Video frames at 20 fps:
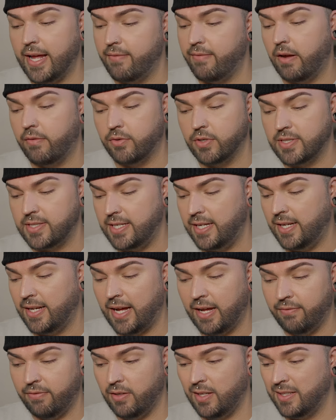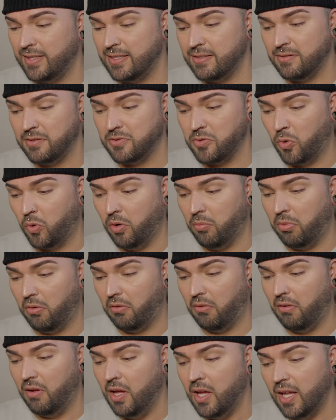have ever seen. I feel like this looks
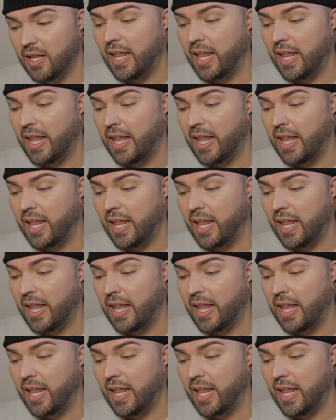horrible.